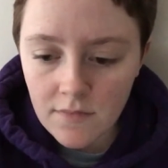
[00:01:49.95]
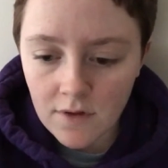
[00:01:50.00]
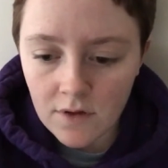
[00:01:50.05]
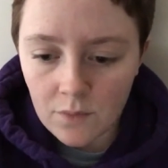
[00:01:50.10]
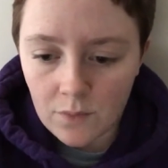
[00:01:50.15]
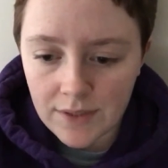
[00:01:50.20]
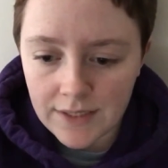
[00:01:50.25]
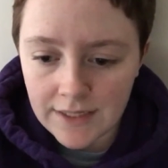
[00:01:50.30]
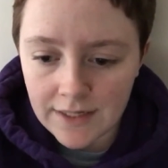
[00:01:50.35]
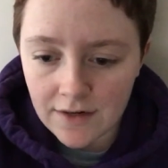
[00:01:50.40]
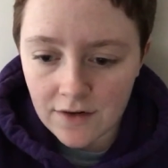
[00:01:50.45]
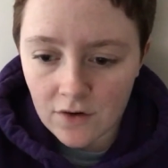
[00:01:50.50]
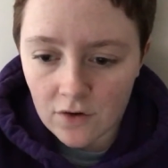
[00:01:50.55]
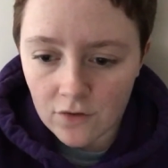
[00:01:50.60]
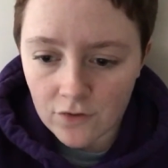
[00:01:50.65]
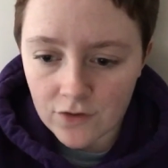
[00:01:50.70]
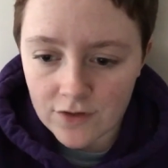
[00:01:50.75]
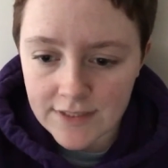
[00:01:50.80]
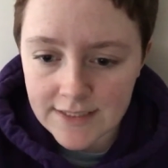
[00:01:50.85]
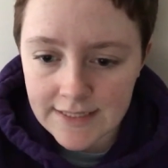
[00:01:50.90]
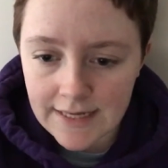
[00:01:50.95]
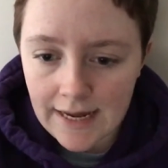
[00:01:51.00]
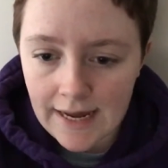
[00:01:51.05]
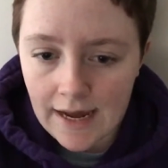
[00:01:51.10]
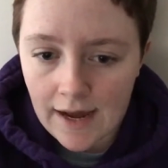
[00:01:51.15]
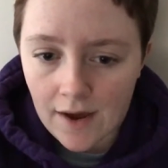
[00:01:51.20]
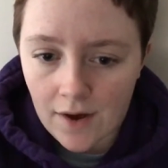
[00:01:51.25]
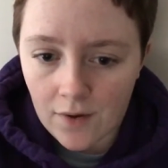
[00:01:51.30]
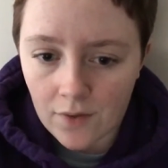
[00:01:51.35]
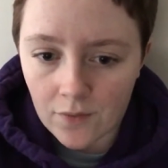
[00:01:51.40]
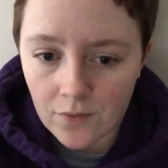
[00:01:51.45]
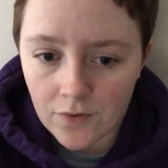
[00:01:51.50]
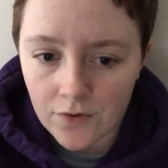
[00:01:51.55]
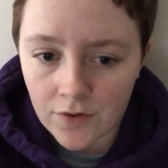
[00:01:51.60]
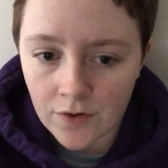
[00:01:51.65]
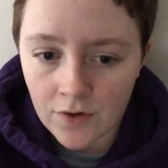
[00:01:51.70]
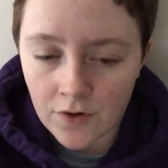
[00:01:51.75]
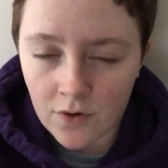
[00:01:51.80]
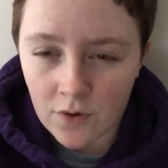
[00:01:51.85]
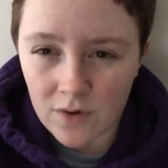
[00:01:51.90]
We did an ultrasound.
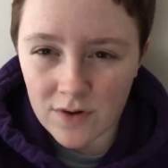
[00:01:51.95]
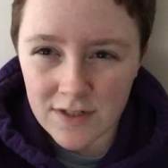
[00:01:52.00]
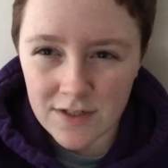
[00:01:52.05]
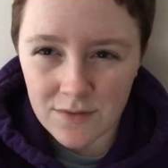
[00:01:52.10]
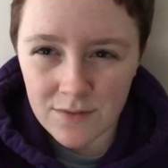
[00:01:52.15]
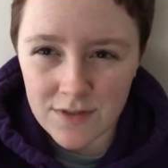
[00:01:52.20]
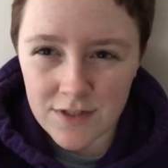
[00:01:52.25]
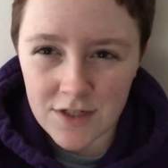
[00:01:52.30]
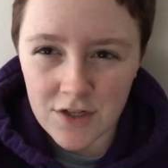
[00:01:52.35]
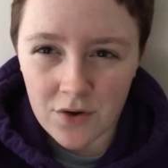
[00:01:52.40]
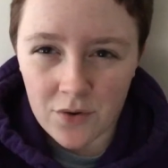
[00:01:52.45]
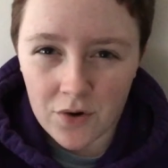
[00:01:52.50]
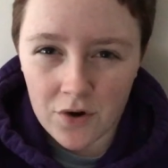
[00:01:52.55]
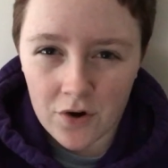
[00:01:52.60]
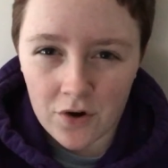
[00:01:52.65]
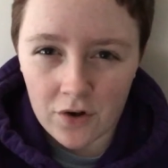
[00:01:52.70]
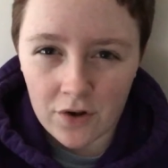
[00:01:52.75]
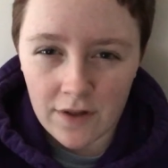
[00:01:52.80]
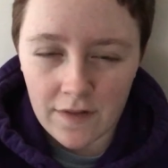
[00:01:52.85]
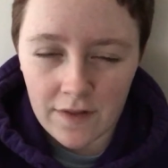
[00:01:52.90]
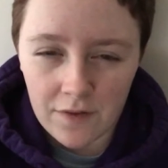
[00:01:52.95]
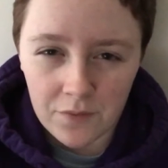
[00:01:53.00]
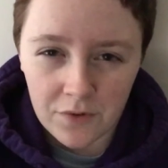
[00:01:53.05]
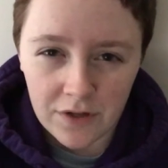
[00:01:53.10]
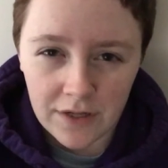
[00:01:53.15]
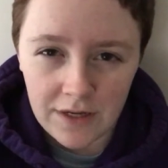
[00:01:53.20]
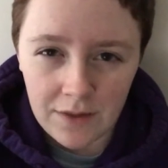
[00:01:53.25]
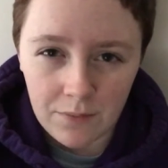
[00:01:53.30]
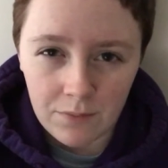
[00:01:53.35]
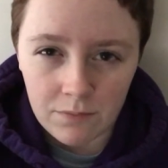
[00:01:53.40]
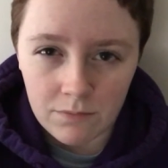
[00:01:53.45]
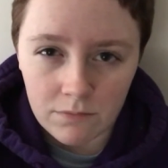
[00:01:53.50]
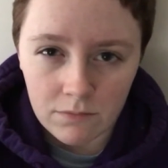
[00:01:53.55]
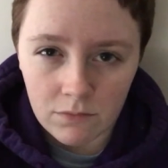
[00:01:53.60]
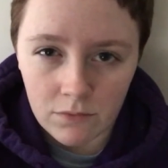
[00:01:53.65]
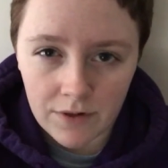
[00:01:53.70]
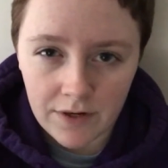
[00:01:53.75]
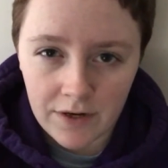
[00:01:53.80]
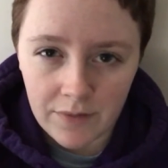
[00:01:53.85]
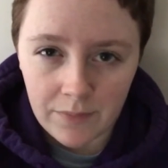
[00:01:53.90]
Of course, it was so early, they really
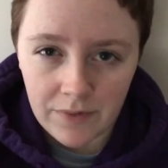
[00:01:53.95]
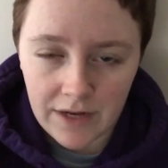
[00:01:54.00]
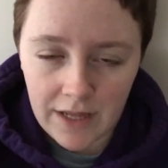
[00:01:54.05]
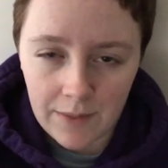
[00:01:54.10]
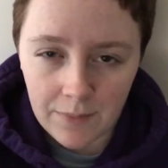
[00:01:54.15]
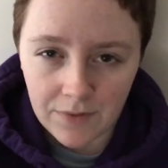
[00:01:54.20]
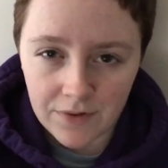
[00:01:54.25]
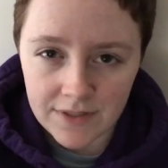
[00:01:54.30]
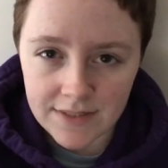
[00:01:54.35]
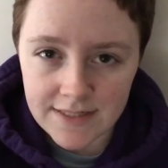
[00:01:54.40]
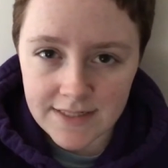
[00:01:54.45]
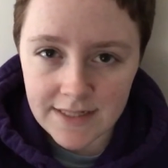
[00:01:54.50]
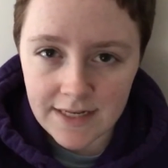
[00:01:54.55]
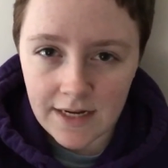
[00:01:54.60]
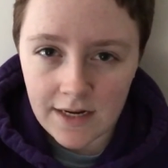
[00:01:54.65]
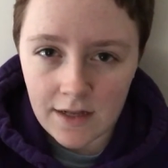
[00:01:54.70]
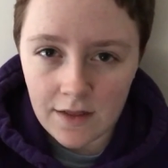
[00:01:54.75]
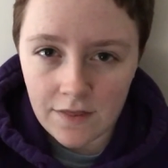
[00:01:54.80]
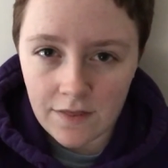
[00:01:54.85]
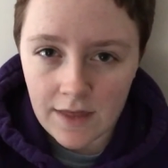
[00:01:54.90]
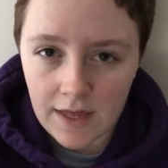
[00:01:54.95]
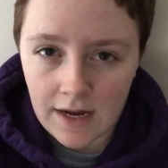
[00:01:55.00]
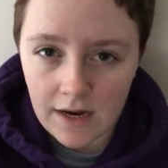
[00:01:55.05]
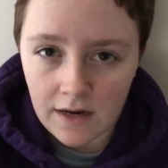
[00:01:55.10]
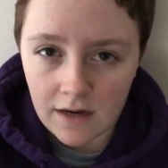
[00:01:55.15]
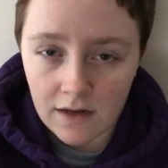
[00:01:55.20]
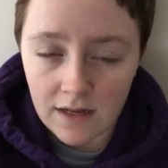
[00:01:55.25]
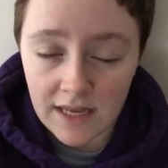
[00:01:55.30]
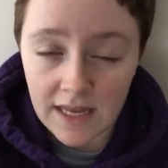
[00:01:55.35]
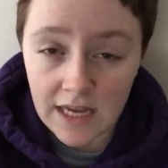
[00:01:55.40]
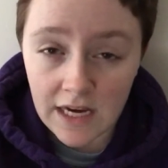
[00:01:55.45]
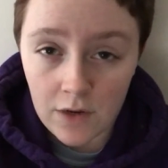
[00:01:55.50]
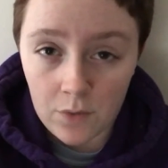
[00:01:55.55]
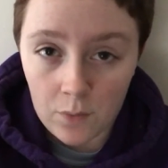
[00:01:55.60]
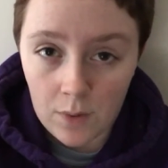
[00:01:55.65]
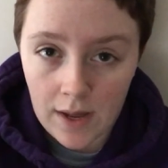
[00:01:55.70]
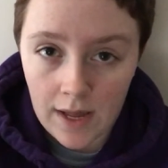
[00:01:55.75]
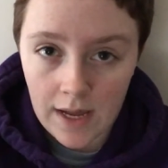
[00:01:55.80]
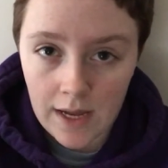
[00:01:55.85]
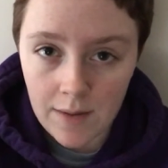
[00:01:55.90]
wouldn't have been able to see anything
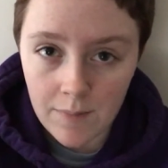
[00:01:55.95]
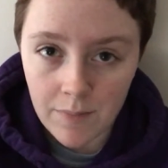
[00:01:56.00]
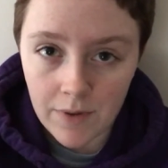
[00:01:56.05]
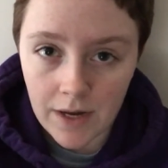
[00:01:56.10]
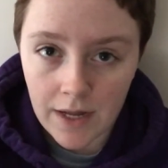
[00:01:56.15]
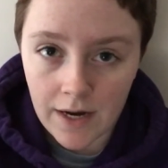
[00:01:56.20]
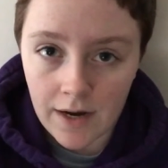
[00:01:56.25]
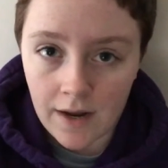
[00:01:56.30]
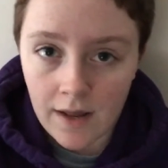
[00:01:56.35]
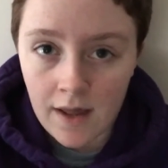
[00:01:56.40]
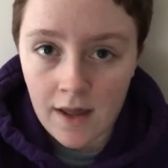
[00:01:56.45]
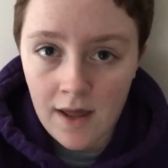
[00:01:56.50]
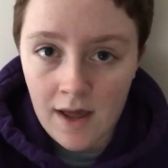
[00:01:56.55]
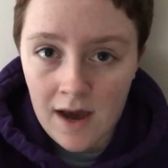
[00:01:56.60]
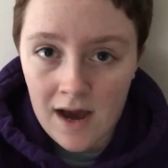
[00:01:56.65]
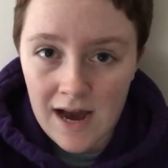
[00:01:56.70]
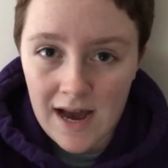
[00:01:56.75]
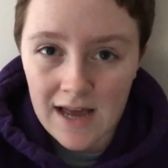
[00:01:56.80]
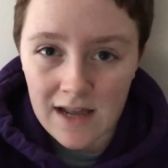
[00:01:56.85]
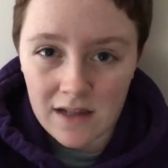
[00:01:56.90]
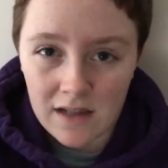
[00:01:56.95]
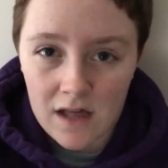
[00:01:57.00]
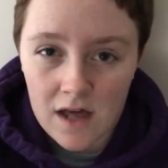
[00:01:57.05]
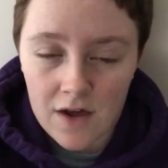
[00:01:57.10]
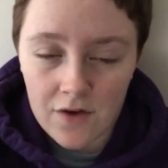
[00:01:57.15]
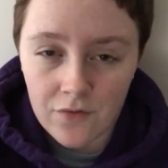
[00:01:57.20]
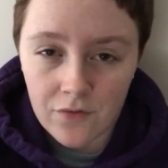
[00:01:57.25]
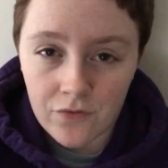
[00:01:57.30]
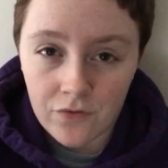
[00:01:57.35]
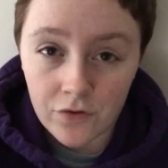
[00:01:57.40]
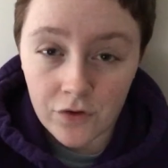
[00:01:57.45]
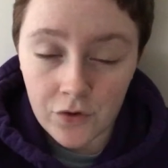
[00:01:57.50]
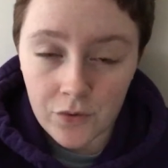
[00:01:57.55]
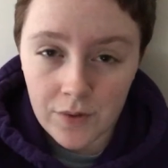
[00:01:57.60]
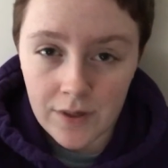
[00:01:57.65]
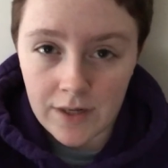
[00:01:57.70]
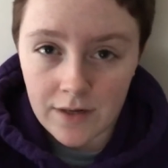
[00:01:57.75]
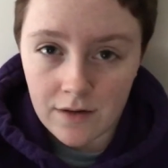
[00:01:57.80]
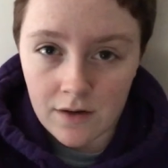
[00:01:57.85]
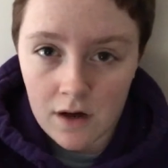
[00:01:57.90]
anyway, but I had a lot of
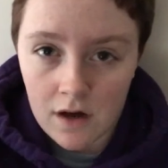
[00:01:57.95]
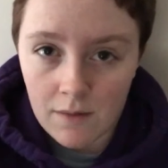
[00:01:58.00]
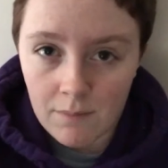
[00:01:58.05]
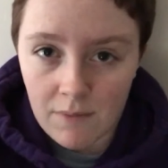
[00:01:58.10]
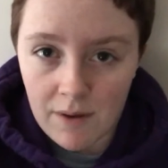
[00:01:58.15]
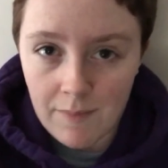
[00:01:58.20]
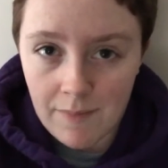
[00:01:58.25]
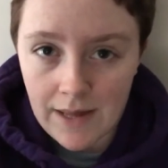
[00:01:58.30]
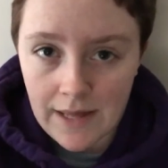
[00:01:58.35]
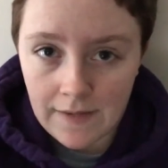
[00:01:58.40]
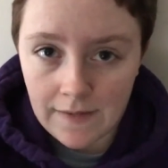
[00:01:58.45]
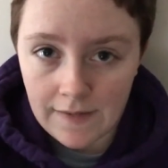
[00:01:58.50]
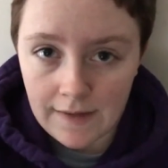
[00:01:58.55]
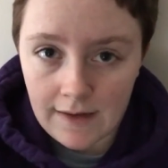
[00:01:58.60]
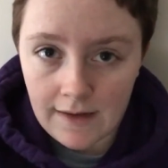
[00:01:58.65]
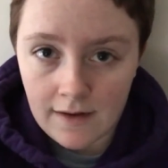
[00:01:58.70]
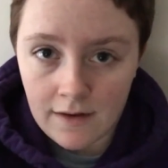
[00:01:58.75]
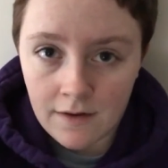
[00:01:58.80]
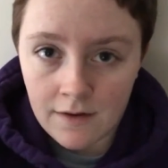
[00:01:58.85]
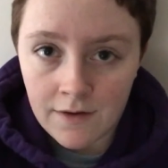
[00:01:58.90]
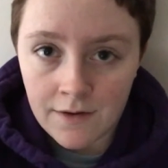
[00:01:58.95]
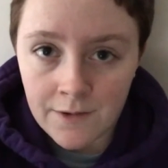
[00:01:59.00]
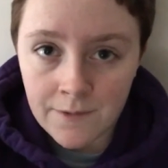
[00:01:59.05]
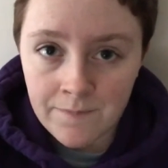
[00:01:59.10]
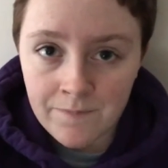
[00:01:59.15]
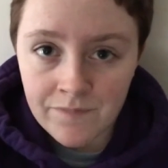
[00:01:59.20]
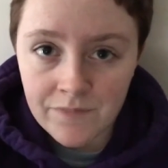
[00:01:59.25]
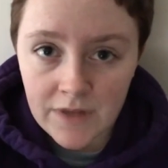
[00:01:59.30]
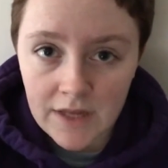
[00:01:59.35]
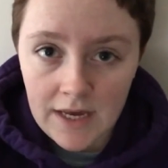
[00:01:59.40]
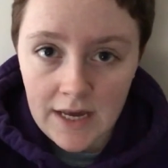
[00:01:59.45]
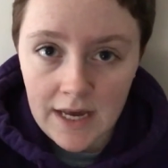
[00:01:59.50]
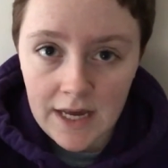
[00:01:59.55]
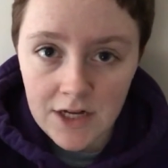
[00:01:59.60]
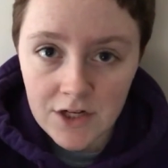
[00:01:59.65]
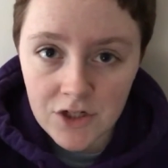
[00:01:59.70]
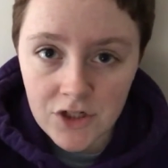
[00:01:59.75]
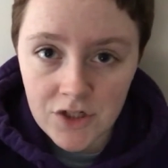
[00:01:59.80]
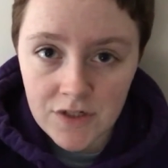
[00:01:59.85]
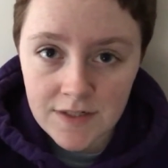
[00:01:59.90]
fluid on my belly,
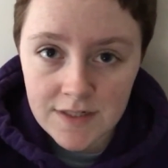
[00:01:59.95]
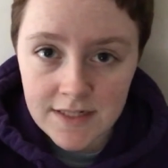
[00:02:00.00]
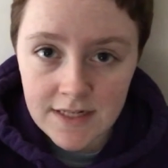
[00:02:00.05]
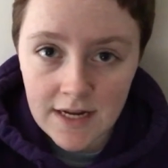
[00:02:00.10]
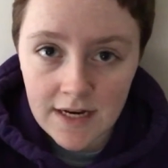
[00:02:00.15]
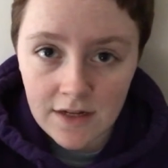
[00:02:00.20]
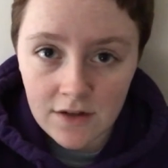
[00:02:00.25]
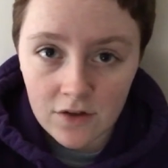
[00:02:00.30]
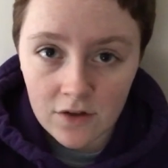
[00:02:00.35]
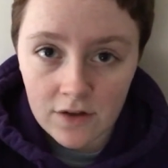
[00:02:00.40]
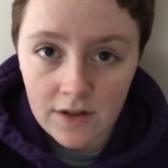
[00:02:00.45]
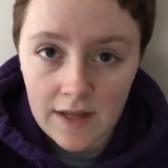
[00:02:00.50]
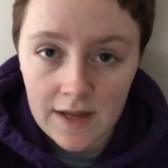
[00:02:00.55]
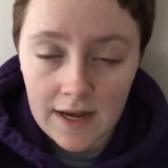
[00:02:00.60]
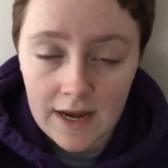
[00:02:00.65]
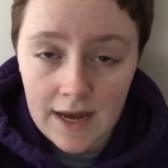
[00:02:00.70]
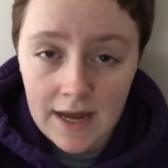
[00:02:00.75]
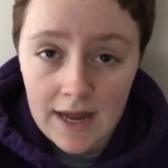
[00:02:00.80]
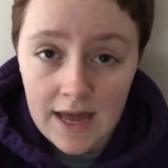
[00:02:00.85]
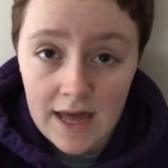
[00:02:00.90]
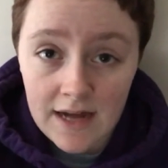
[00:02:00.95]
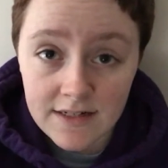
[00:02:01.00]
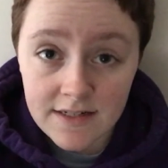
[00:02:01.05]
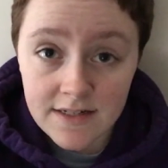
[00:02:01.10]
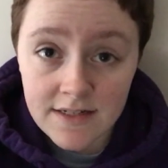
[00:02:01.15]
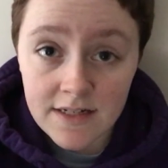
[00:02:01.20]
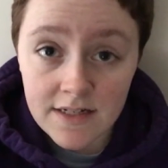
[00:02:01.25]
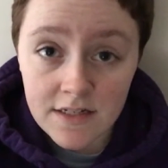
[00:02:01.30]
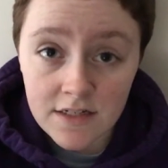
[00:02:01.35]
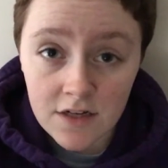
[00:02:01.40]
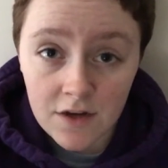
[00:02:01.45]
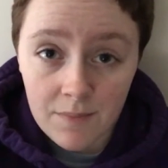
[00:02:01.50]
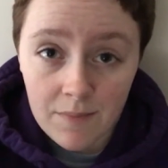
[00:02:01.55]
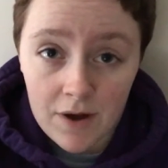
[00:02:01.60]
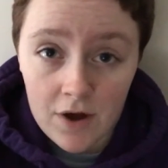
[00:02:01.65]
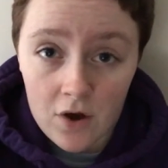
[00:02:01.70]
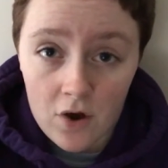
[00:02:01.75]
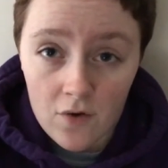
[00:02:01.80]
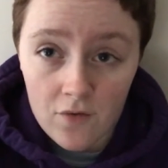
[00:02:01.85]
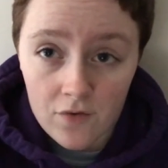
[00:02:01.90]
and she said it looked like I had a cyst on
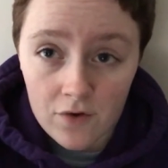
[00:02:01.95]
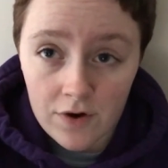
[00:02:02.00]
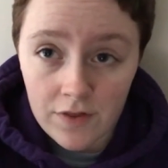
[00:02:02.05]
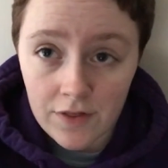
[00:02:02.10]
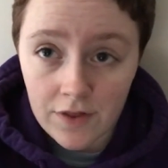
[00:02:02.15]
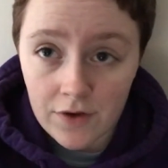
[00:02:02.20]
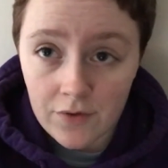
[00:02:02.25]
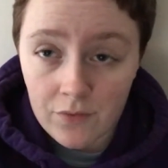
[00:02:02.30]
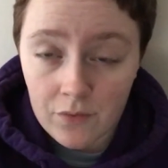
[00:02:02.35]
my ovary that had